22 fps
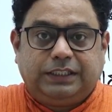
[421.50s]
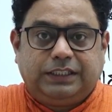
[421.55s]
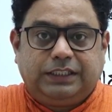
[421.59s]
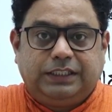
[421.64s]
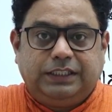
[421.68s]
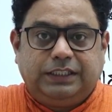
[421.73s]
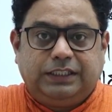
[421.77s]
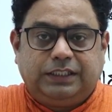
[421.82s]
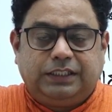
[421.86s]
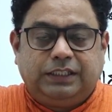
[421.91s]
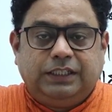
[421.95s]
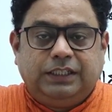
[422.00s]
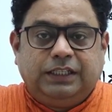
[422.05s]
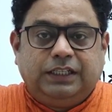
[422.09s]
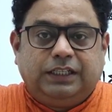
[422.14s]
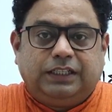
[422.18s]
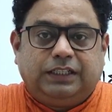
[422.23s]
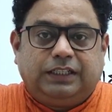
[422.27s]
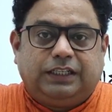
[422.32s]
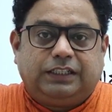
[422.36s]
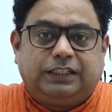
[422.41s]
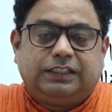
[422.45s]
year
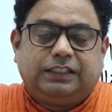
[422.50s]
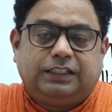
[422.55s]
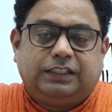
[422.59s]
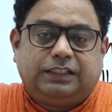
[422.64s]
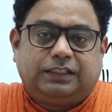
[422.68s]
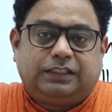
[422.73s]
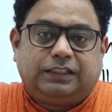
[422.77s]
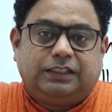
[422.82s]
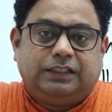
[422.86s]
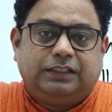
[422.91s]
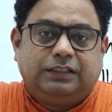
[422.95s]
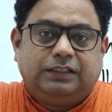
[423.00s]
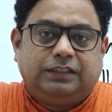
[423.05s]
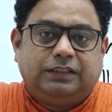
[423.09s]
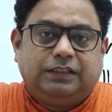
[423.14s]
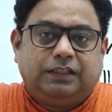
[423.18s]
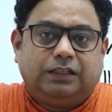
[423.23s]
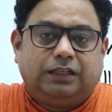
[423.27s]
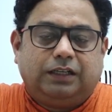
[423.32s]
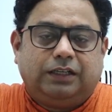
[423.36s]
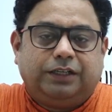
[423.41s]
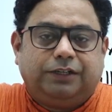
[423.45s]
that, sir,
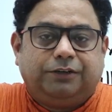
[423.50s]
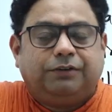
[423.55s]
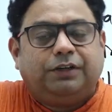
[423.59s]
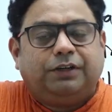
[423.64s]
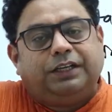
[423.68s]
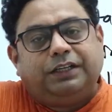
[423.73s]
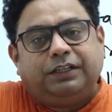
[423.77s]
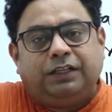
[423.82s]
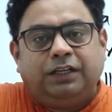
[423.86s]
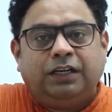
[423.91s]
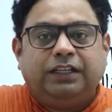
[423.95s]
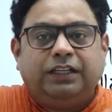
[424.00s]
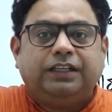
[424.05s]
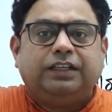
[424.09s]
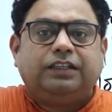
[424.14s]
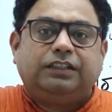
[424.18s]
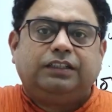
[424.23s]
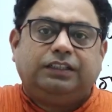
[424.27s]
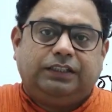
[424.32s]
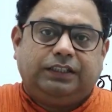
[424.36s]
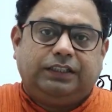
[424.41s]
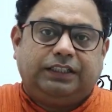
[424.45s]
you know, I cleared
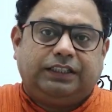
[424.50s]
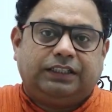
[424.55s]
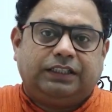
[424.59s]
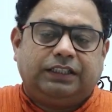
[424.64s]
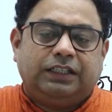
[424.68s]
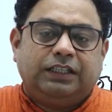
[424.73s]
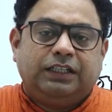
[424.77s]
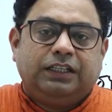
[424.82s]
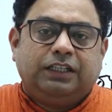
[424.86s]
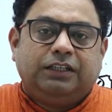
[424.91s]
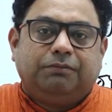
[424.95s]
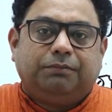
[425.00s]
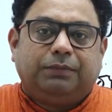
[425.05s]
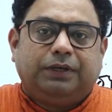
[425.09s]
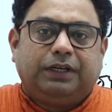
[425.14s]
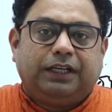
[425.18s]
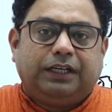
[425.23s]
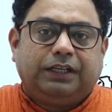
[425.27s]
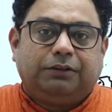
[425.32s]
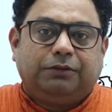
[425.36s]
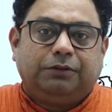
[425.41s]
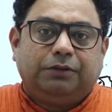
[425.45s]
GS, but I
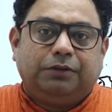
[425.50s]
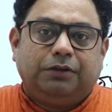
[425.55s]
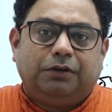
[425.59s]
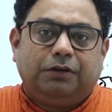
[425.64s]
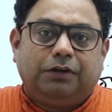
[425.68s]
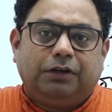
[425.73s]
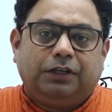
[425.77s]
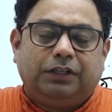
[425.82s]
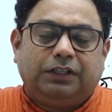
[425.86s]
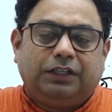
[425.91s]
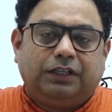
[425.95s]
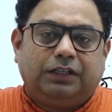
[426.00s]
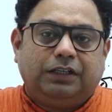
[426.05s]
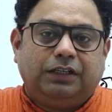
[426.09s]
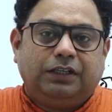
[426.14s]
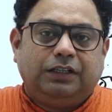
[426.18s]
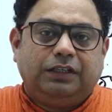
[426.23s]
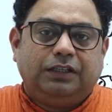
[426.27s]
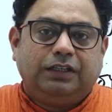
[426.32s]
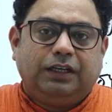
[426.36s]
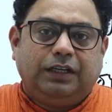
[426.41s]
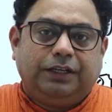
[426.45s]
could not,
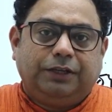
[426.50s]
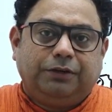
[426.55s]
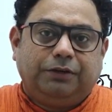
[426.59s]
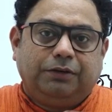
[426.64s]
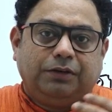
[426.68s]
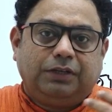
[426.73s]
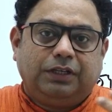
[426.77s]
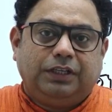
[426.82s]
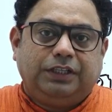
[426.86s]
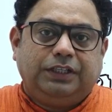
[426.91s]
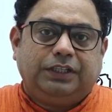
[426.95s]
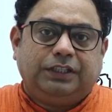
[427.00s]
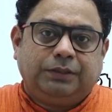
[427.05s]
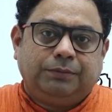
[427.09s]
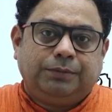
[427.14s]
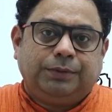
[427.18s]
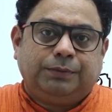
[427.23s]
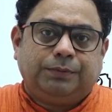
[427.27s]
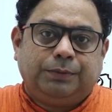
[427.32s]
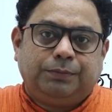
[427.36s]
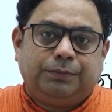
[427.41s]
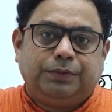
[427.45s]
you know, clear the
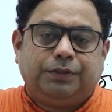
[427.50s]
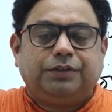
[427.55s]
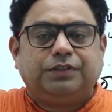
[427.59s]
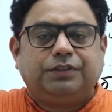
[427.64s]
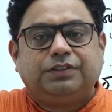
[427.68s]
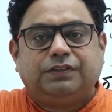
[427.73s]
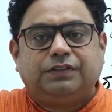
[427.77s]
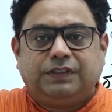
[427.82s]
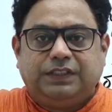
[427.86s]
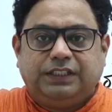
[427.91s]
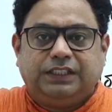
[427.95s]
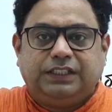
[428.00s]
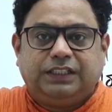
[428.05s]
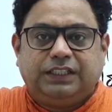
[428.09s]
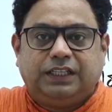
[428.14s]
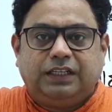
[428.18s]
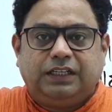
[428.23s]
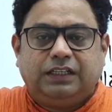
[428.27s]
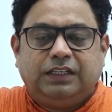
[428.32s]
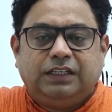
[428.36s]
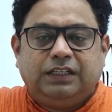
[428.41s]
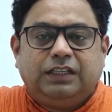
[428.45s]
paper because of CSAT.
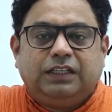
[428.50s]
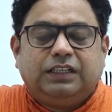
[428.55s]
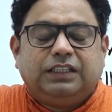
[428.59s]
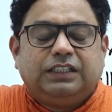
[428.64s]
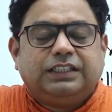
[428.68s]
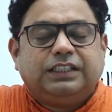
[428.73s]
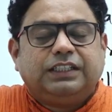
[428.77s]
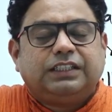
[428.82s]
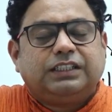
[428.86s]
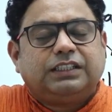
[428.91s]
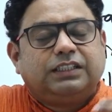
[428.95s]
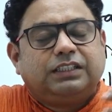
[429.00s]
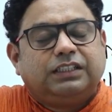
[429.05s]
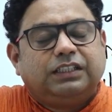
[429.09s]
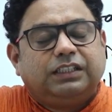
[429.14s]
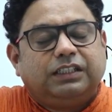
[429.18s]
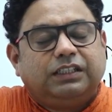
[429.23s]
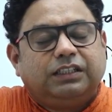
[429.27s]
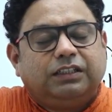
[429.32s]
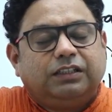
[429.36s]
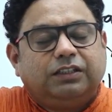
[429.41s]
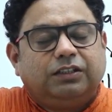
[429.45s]
Just
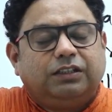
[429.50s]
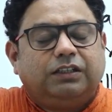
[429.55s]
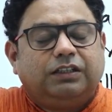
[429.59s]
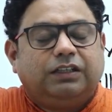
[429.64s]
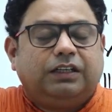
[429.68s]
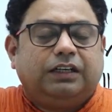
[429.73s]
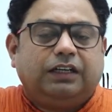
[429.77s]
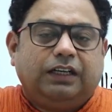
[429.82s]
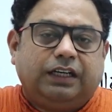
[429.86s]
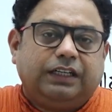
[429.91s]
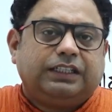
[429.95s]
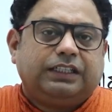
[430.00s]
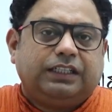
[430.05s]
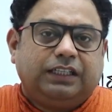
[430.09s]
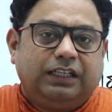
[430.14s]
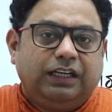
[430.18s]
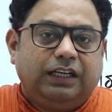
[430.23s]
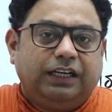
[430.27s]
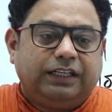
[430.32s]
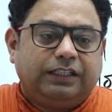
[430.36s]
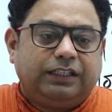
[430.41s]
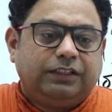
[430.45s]
let's
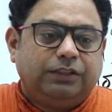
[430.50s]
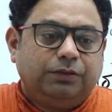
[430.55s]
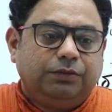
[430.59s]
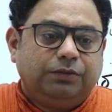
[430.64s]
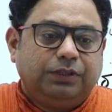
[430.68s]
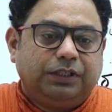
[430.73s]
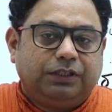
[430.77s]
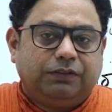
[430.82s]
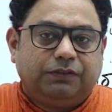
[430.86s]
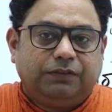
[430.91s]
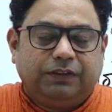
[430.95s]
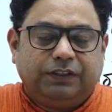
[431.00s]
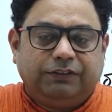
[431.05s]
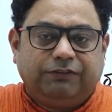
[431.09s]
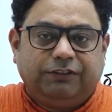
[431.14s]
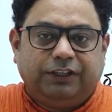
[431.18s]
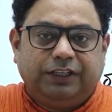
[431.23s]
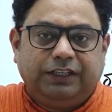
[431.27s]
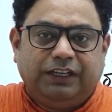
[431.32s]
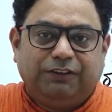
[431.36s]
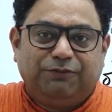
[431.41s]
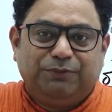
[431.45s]
do it for
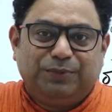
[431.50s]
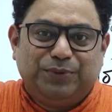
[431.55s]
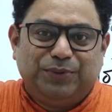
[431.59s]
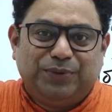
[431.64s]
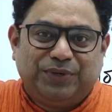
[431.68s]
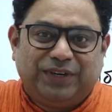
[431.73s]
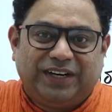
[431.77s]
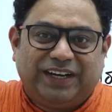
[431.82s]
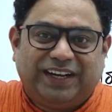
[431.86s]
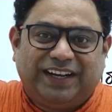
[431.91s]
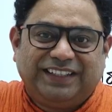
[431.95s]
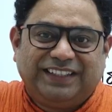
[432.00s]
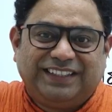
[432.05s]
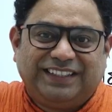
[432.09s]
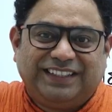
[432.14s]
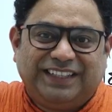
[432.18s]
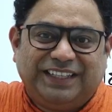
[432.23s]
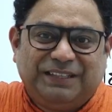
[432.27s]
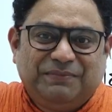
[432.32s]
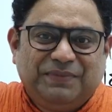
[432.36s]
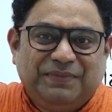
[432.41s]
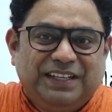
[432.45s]
one more last
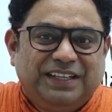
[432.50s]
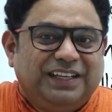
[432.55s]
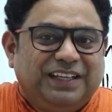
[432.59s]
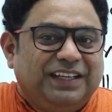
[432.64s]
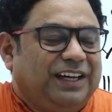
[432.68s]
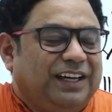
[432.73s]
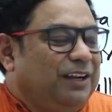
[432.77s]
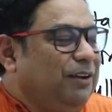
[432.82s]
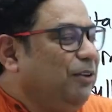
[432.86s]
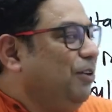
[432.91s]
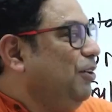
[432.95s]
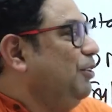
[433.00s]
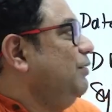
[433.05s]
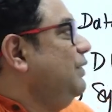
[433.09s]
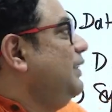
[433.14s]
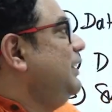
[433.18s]
time. Along with